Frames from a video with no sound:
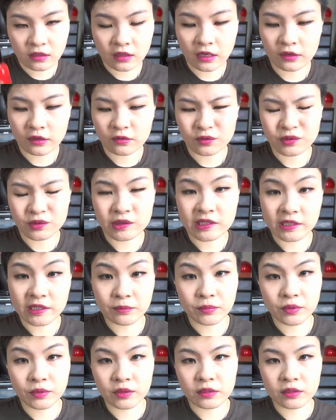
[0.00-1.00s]
I don't really
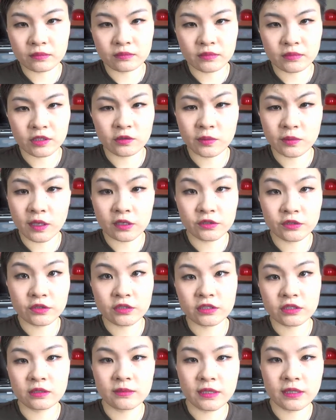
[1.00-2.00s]
put nail
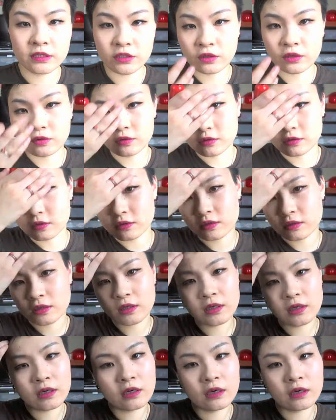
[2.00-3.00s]
polishes on my toes,
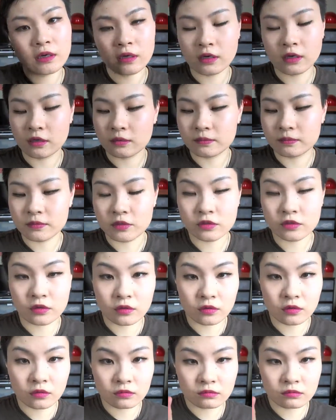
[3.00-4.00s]
um,
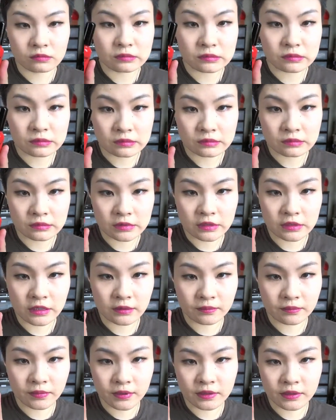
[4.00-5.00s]
so yeah,
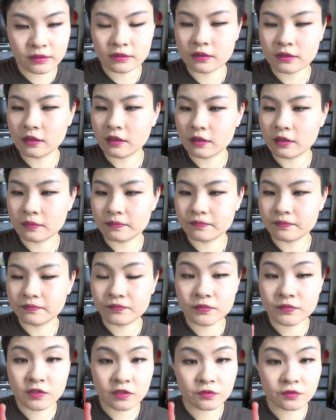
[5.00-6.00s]
but um,
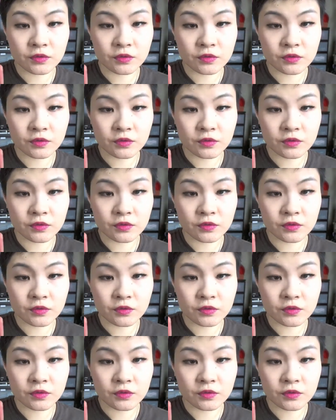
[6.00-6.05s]
it's a